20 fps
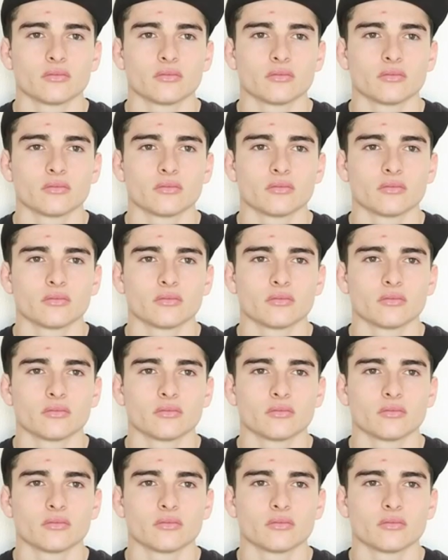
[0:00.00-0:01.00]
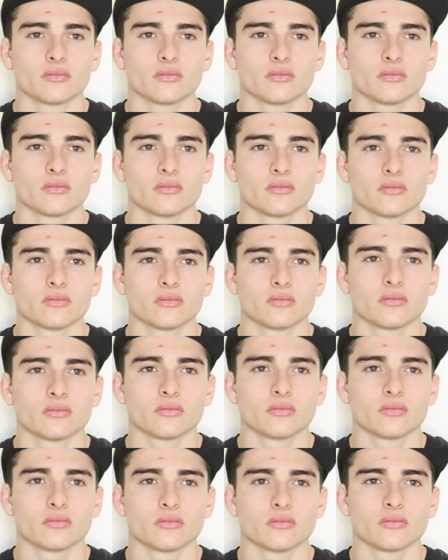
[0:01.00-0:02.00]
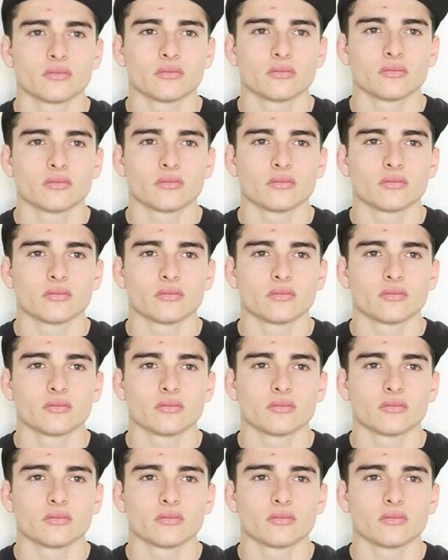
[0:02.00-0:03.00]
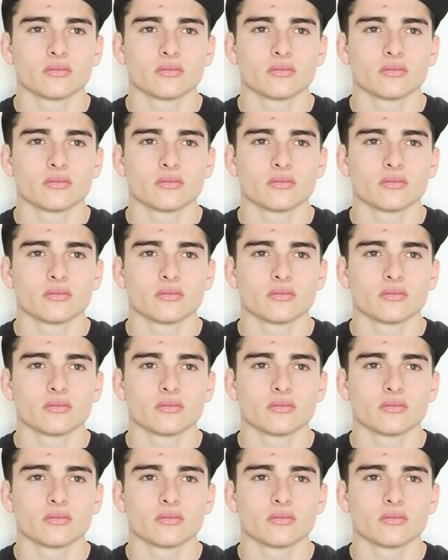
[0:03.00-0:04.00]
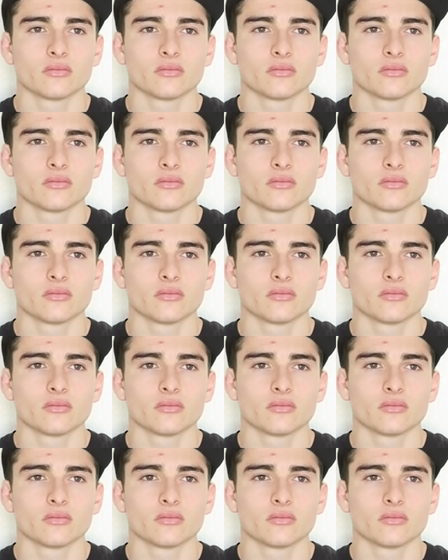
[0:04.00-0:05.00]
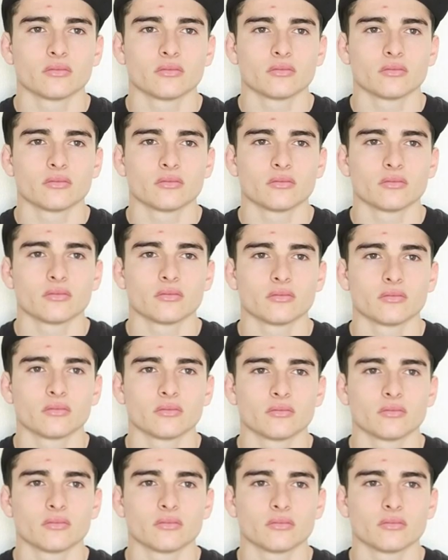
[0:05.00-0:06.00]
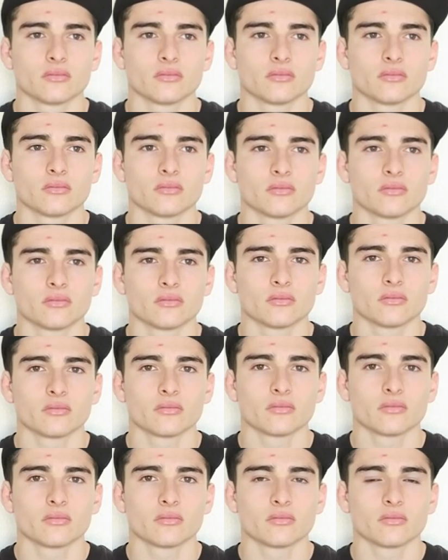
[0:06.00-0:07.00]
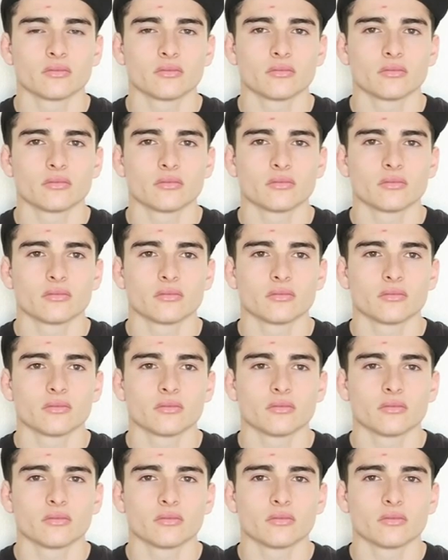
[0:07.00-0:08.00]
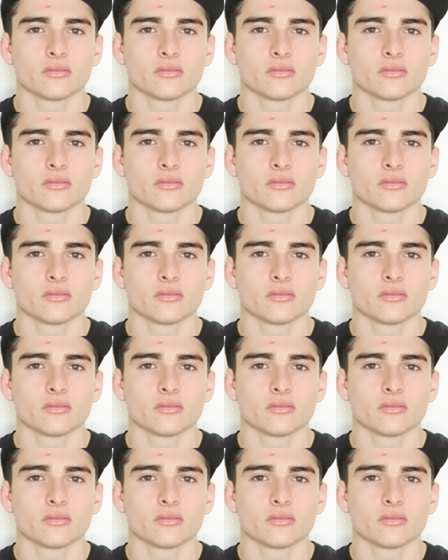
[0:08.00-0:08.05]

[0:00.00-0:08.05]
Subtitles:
(silent)